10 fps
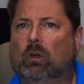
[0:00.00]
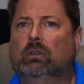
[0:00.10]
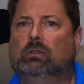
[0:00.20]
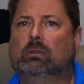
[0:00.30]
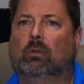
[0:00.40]

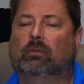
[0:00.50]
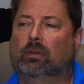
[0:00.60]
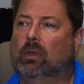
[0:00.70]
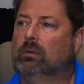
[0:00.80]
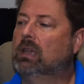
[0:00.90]
usable for
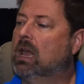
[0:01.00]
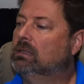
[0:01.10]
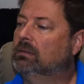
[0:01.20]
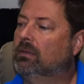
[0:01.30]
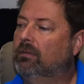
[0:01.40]
those
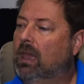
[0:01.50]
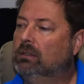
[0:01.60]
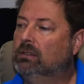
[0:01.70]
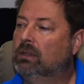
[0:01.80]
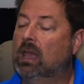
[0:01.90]
kinds of
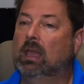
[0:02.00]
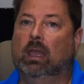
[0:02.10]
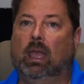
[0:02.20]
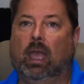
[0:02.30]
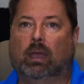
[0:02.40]
events.
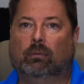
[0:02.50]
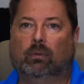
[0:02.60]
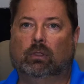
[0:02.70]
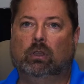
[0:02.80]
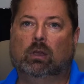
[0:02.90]

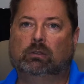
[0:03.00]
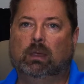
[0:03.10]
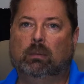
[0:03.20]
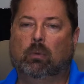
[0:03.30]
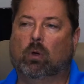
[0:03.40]
And the
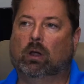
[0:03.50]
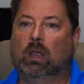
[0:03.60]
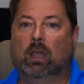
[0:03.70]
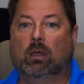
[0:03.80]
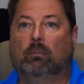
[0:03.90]
USB port
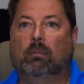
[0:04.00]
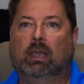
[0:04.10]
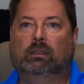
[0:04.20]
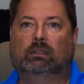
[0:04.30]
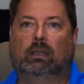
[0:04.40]

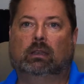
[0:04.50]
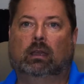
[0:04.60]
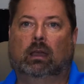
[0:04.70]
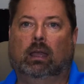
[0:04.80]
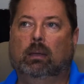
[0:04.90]
makes it
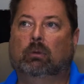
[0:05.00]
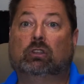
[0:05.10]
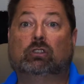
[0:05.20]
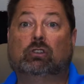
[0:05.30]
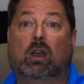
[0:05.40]
able
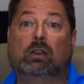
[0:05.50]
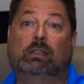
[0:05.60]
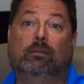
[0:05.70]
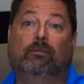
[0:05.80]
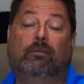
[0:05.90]
to charge
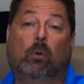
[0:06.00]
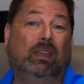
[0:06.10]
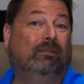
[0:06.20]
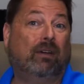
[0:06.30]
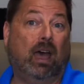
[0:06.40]
in
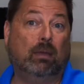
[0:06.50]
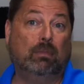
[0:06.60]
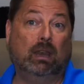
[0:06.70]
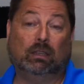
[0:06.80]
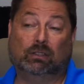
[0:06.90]
45
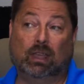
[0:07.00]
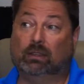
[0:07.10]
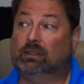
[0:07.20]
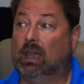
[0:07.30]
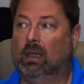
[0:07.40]
minutes, they
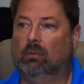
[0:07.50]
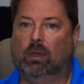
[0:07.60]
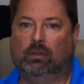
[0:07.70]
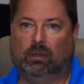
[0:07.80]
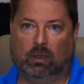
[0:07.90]
say,
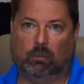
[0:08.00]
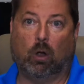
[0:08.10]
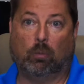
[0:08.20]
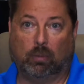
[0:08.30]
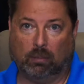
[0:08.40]
with the
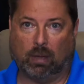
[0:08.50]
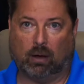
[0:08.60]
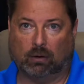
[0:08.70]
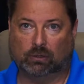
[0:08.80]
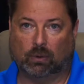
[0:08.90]
appropriate
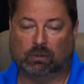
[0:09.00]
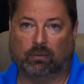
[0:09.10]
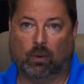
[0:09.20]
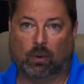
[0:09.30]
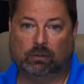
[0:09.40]
power source,
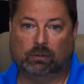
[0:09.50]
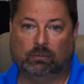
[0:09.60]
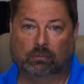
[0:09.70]
of course.